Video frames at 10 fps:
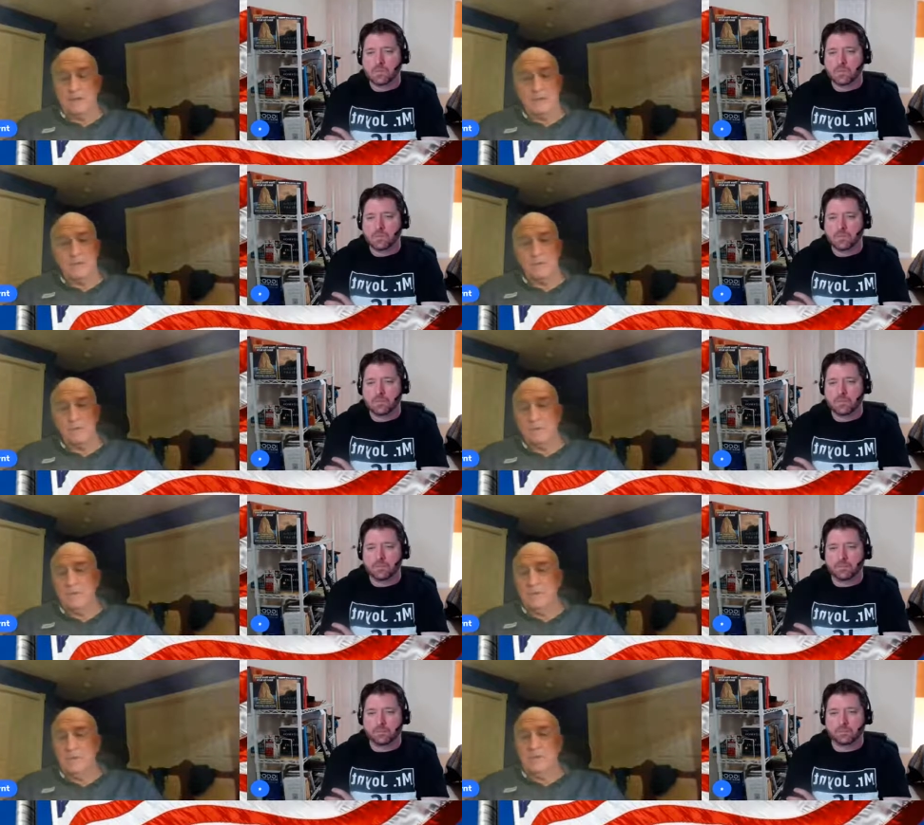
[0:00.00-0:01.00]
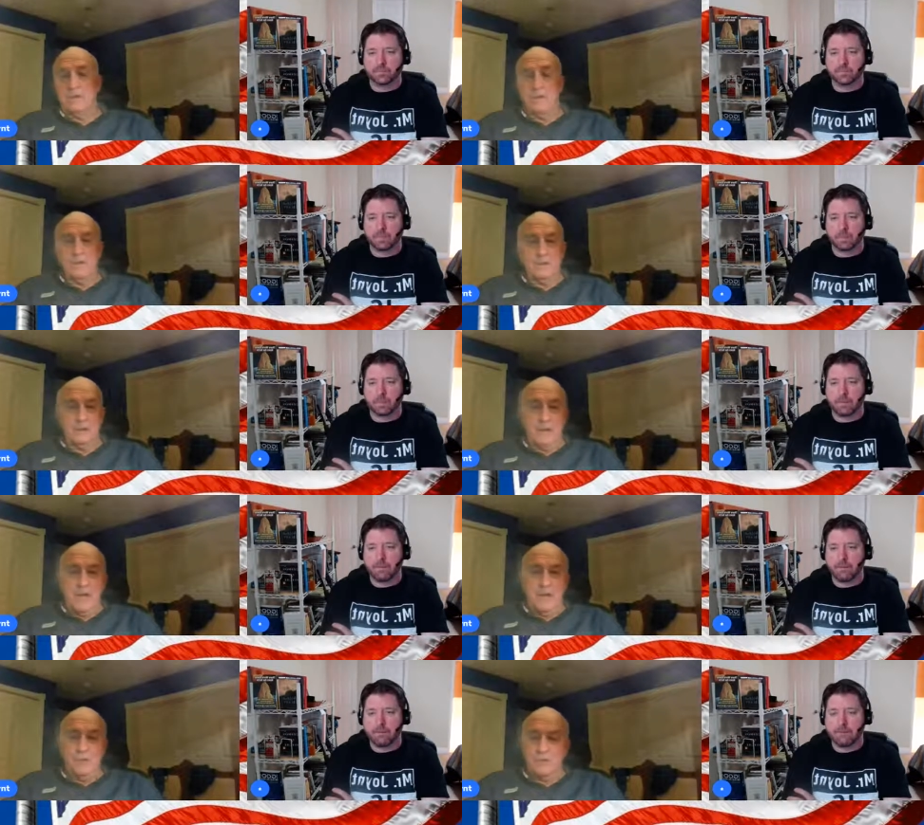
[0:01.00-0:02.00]
Speaker 1: either. You know,
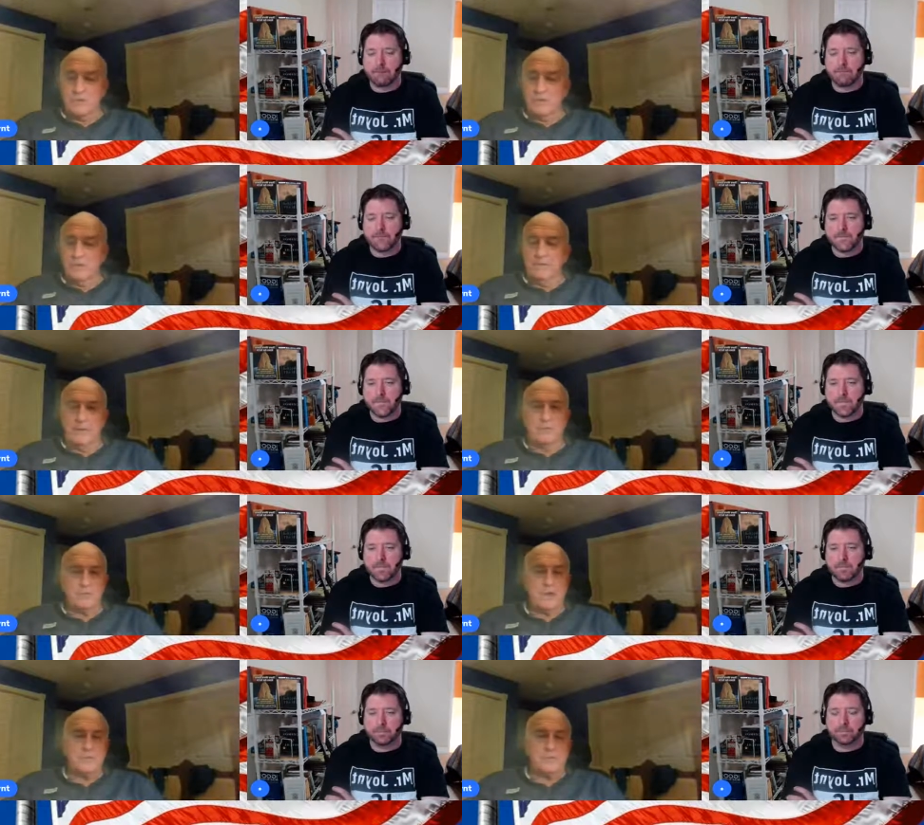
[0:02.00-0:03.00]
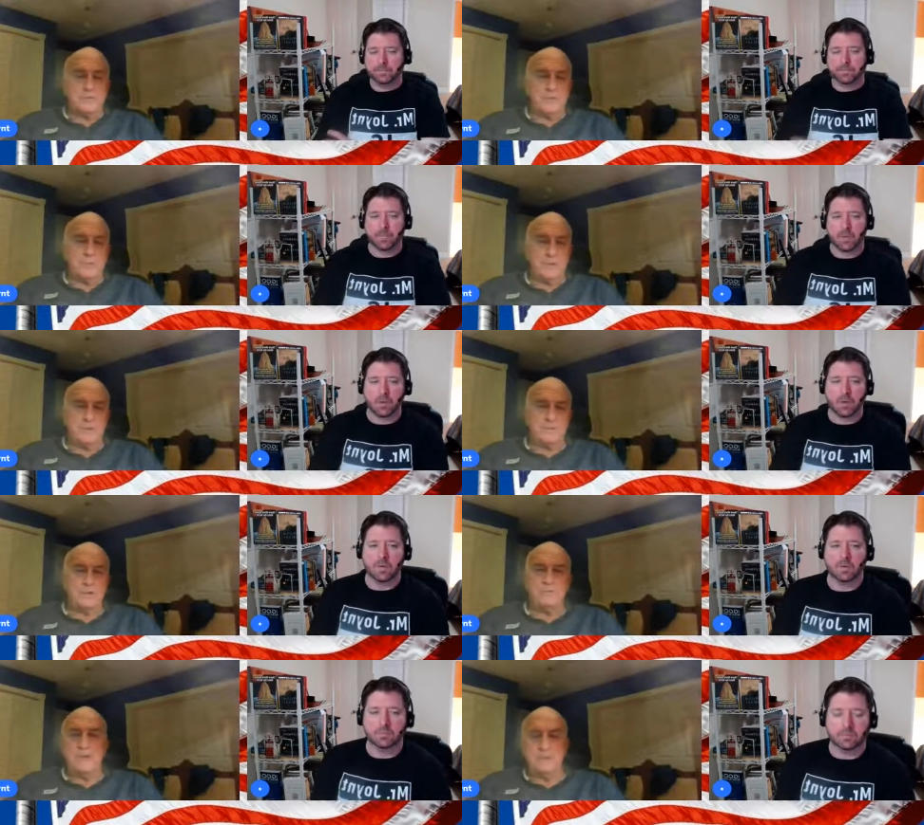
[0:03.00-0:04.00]
I wish you know if Trump were still
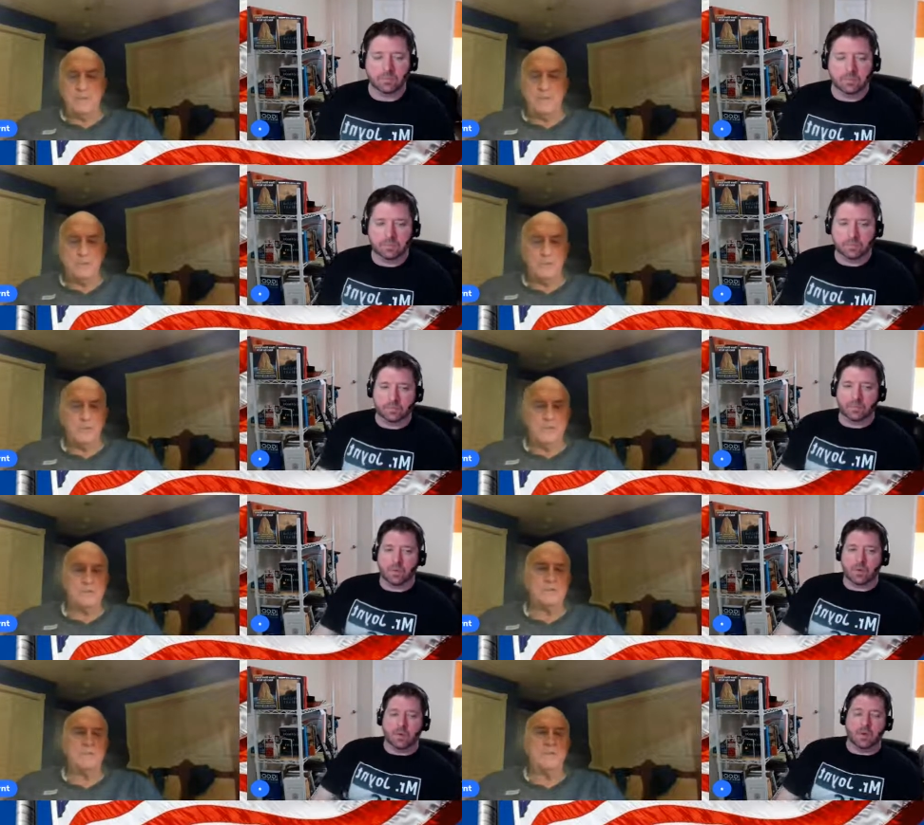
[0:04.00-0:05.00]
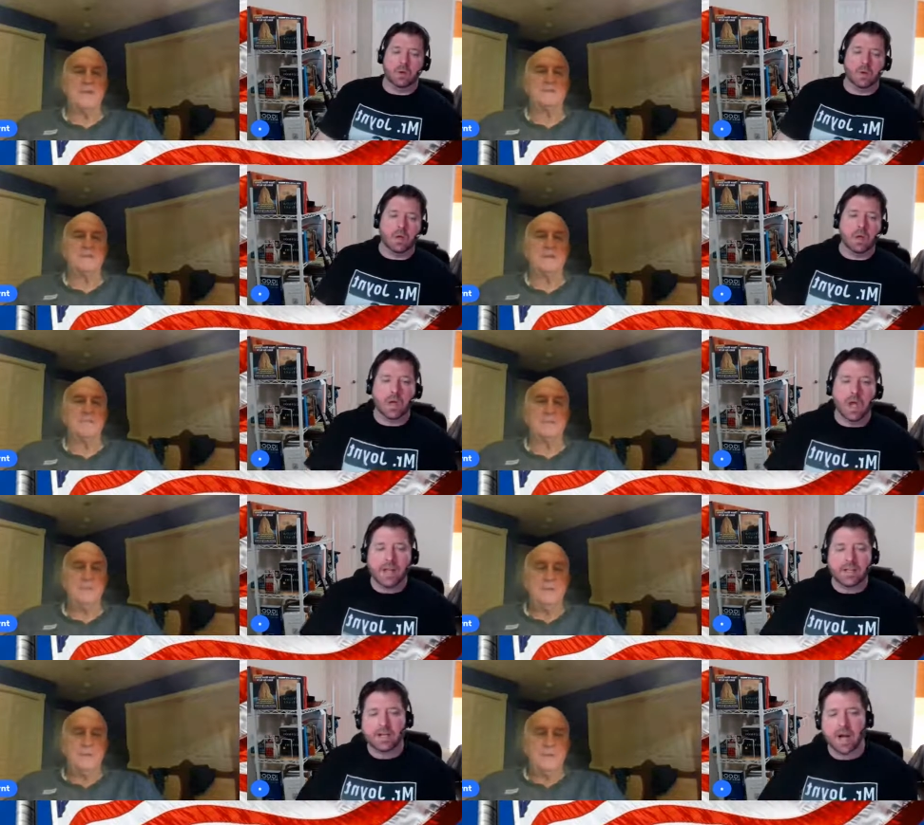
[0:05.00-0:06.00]
president, maybe he would release some of that stuff.
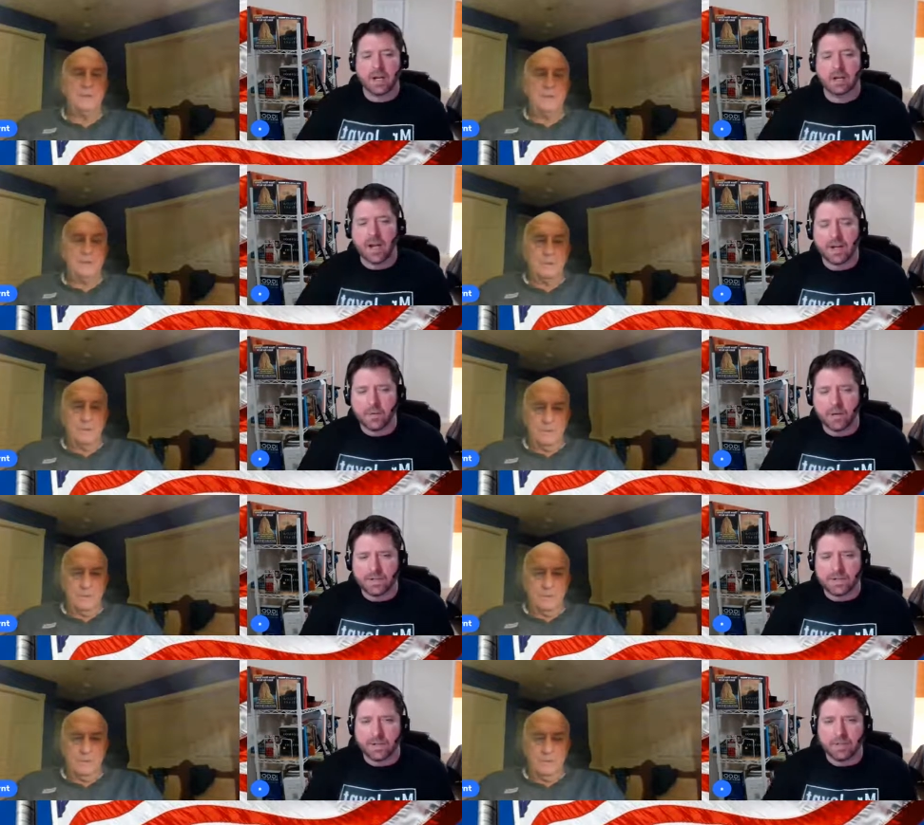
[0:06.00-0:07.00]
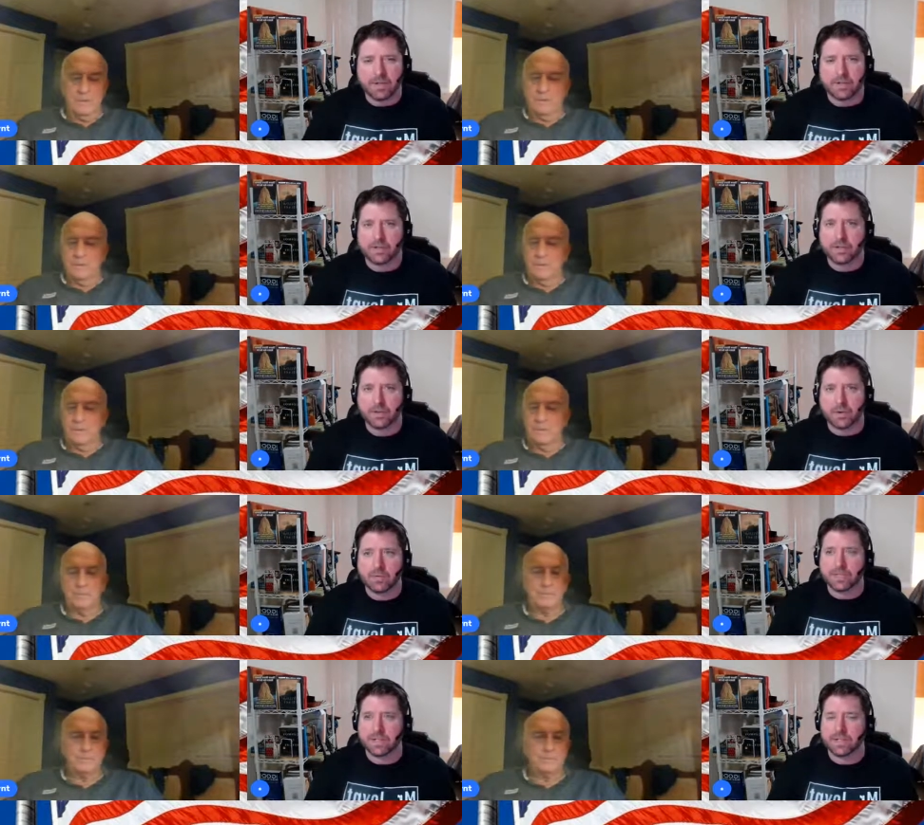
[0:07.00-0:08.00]
Speaker 2: It's kind of like when someone
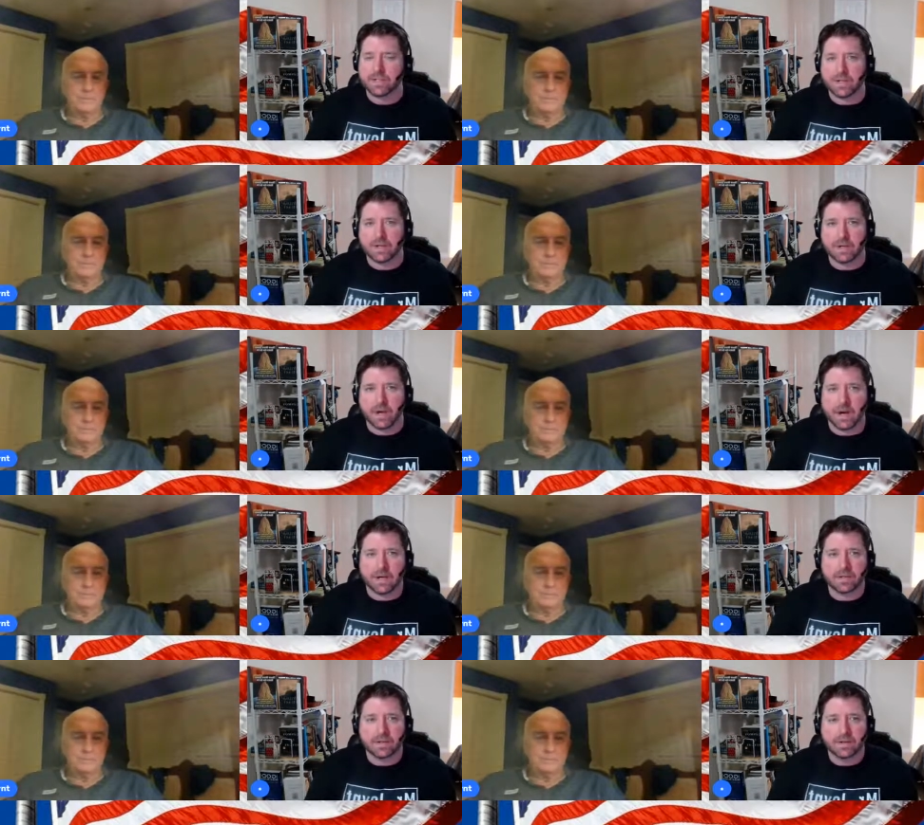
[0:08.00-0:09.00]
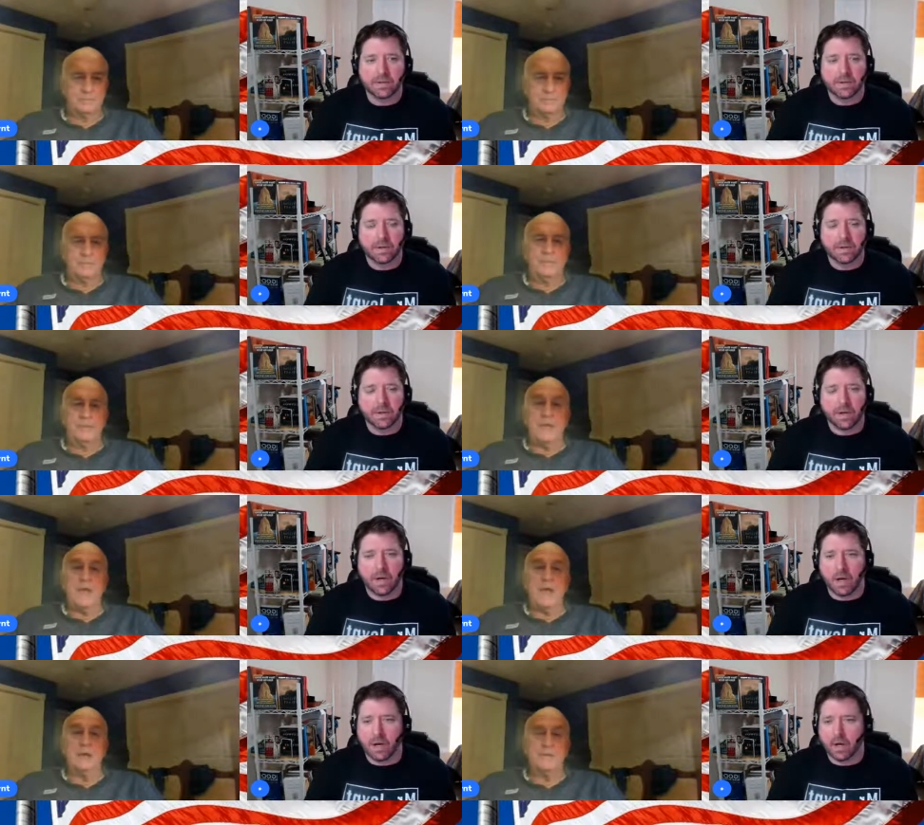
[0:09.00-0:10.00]
storms in a synagogue.
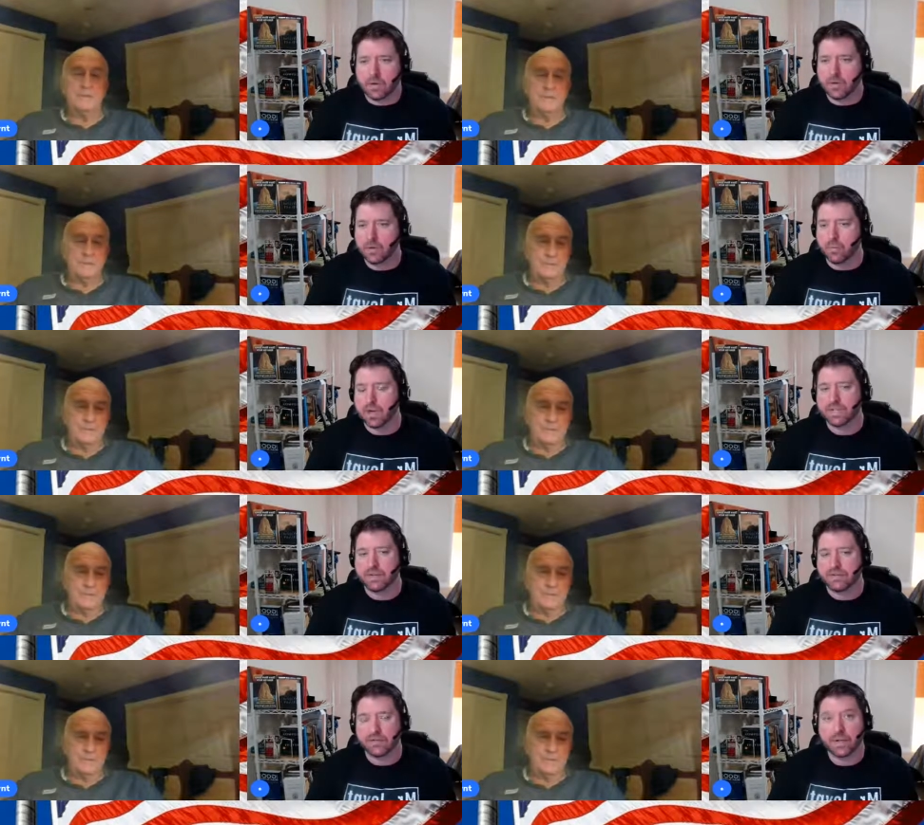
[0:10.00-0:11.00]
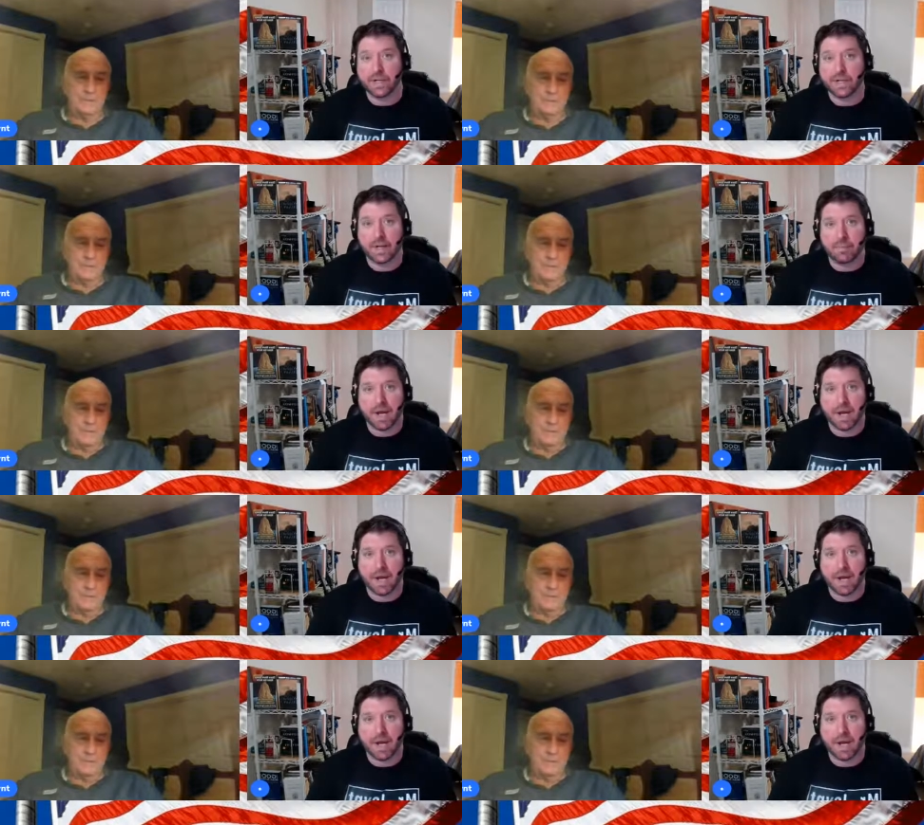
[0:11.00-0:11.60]
Yeah. Uh, who wants to free a